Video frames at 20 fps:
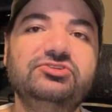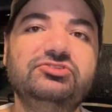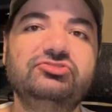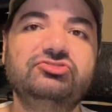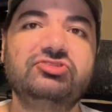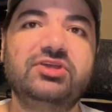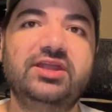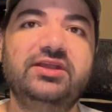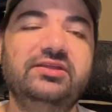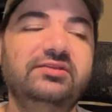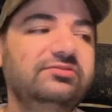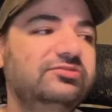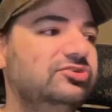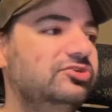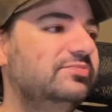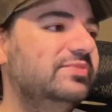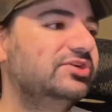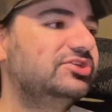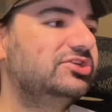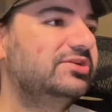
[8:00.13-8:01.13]
trying too
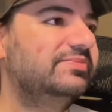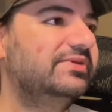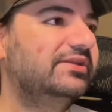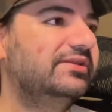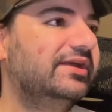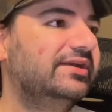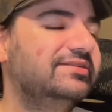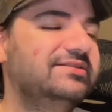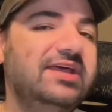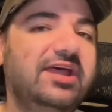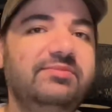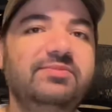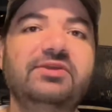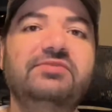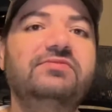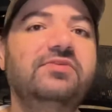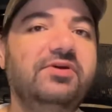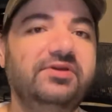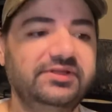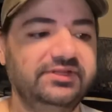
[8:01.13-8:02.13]
much to be like Todd
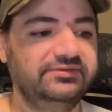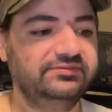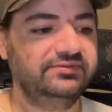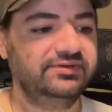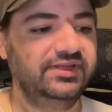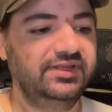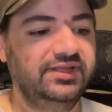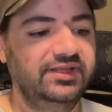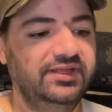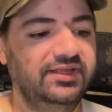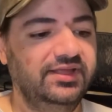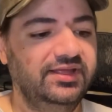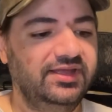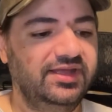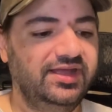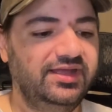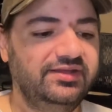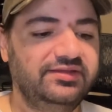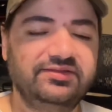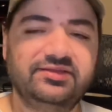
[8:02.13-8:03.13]
McFarlane.
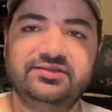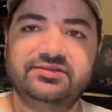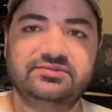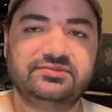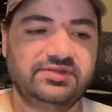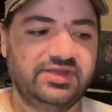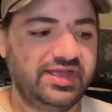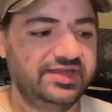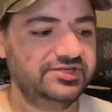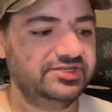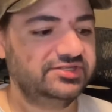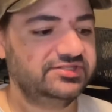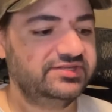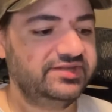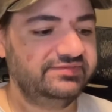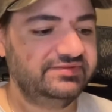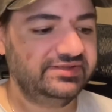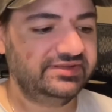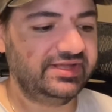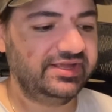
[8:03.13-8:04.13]
I just
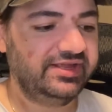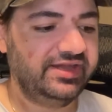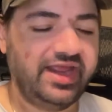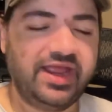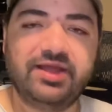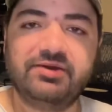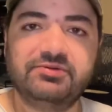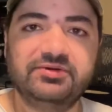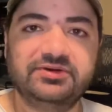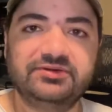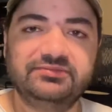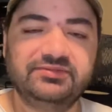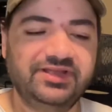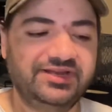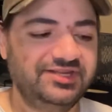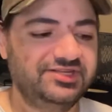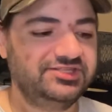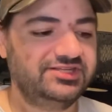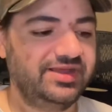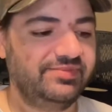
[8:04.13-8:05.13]
saved you like an hour in
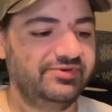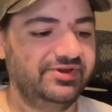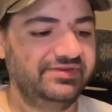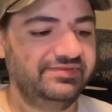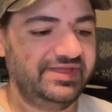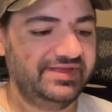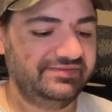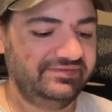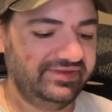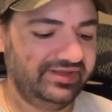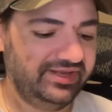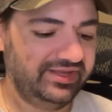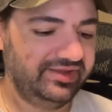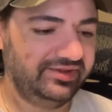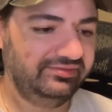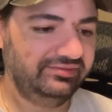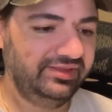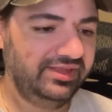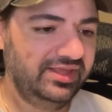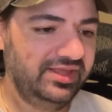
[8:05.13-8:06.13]
a summary of that video.
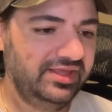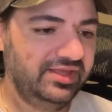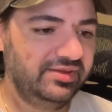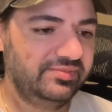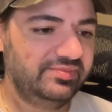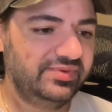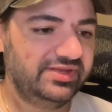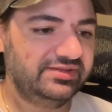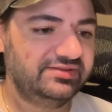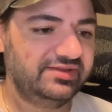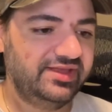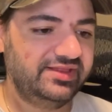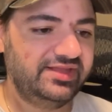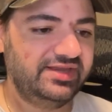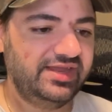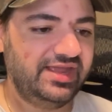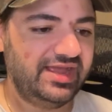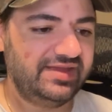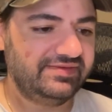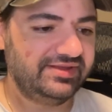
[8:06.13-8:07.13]
But and then
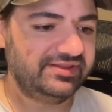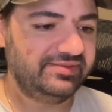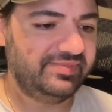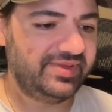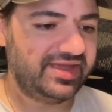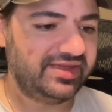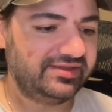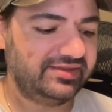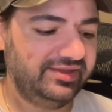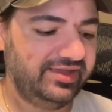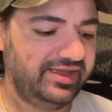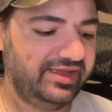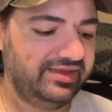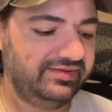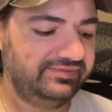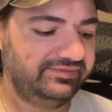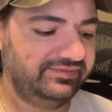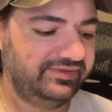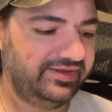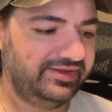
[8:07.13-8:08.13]
you have on the back, you
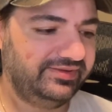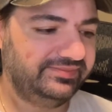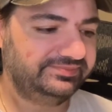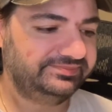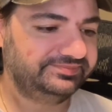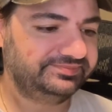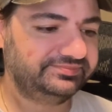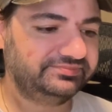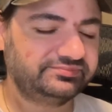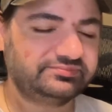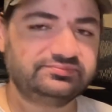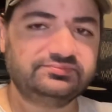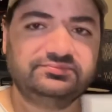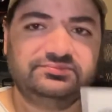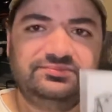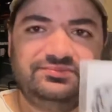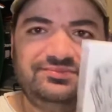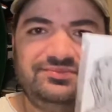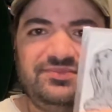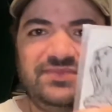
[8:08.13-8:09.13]
have the
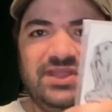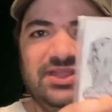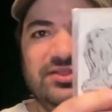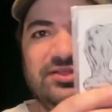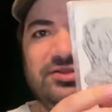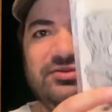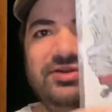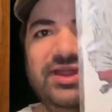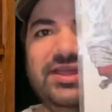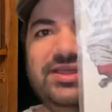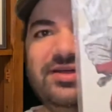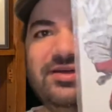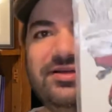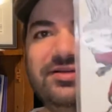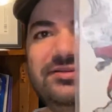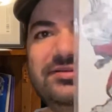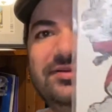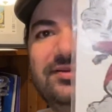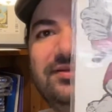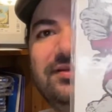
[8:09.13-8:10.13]
Gray
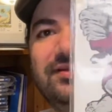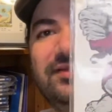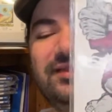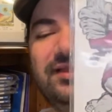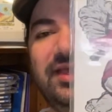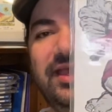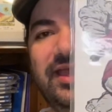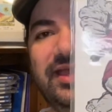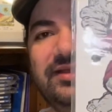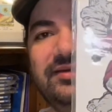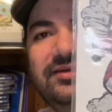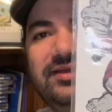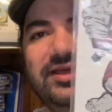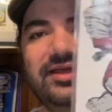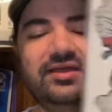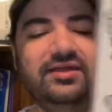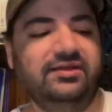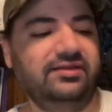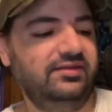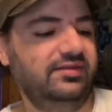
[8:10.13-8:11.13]
Hulk and
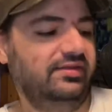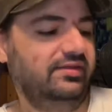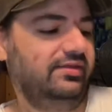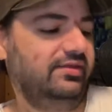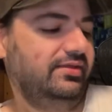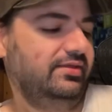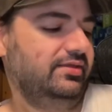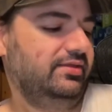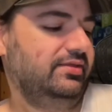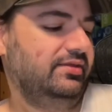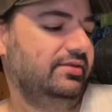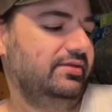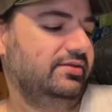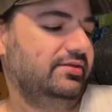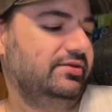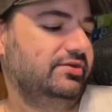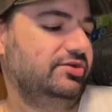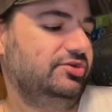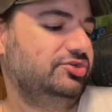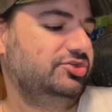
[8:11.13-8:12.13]

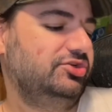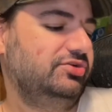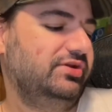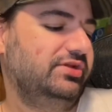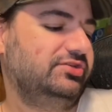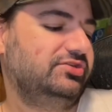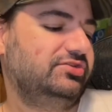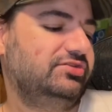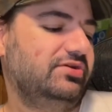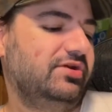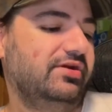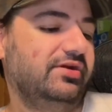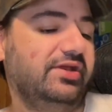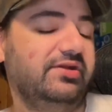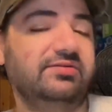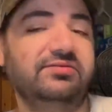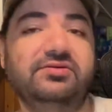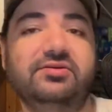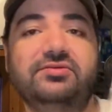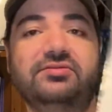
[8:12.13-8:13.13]
Shooting Star. I
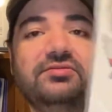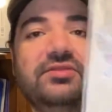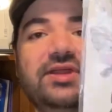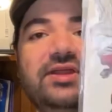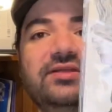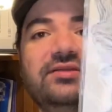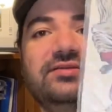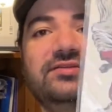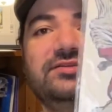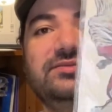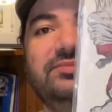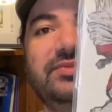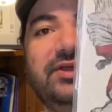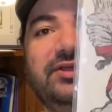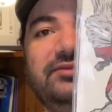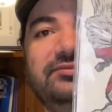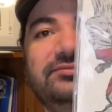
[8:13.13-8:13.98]
don't know who that is, but